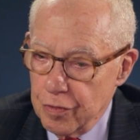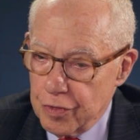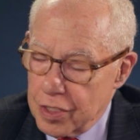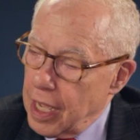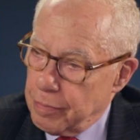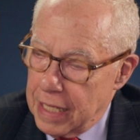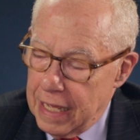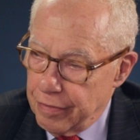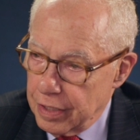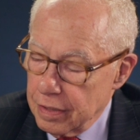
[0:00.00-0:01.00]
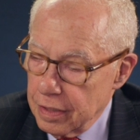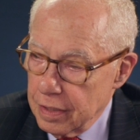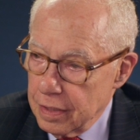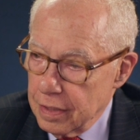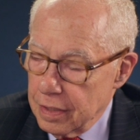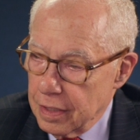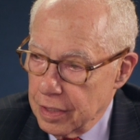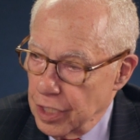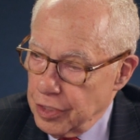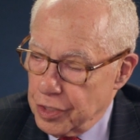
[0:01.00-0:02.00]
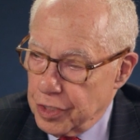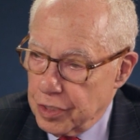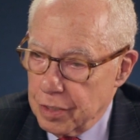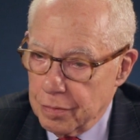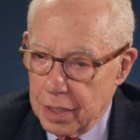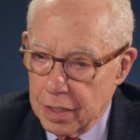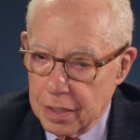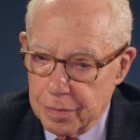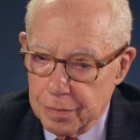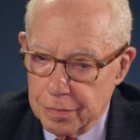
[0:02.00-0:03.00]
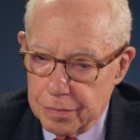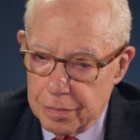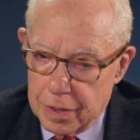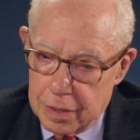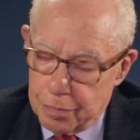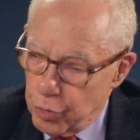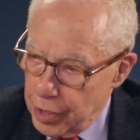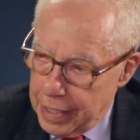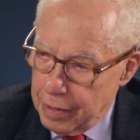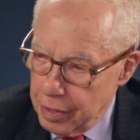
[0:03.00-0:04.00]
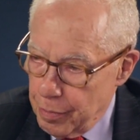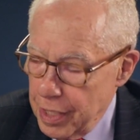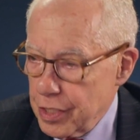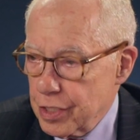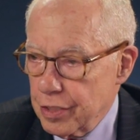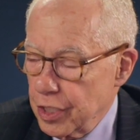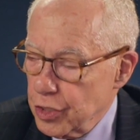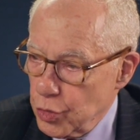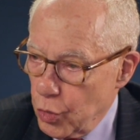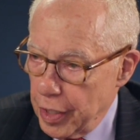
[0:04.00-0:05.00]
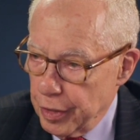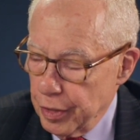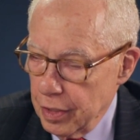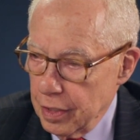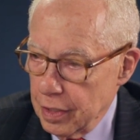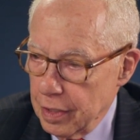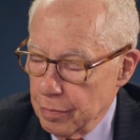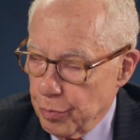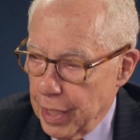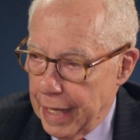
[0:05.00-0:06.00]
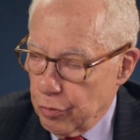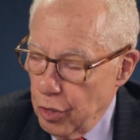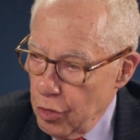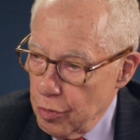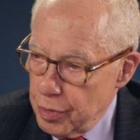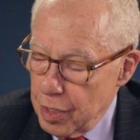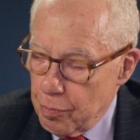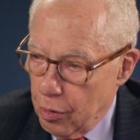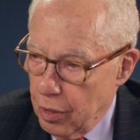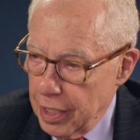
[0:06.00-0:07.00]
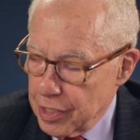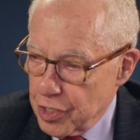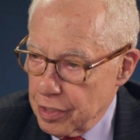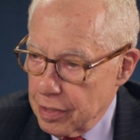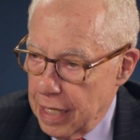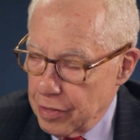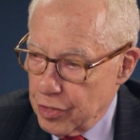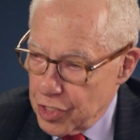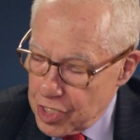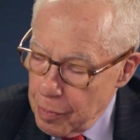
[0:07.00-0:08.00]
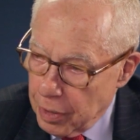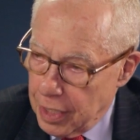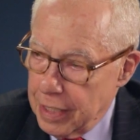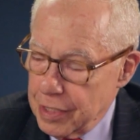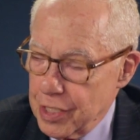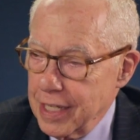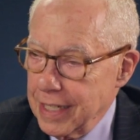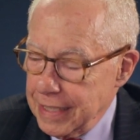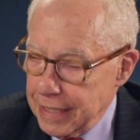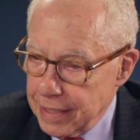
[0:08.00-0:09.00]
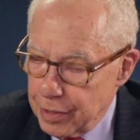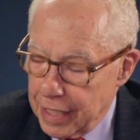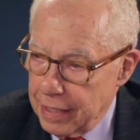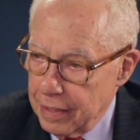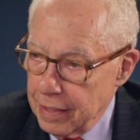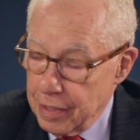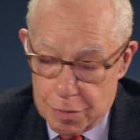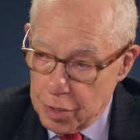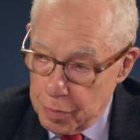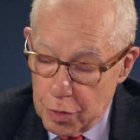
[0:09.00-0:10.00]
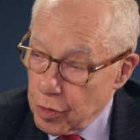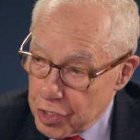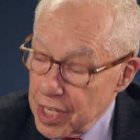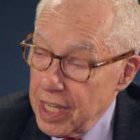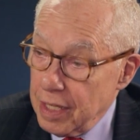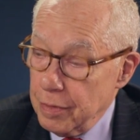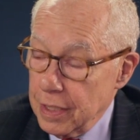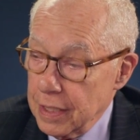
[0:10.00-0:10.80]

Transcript: you've stopped having a justice system. Um, I pointed out in the piece, judges wear black robes in part as a to symbolize the idea that they're supposed to be all the same.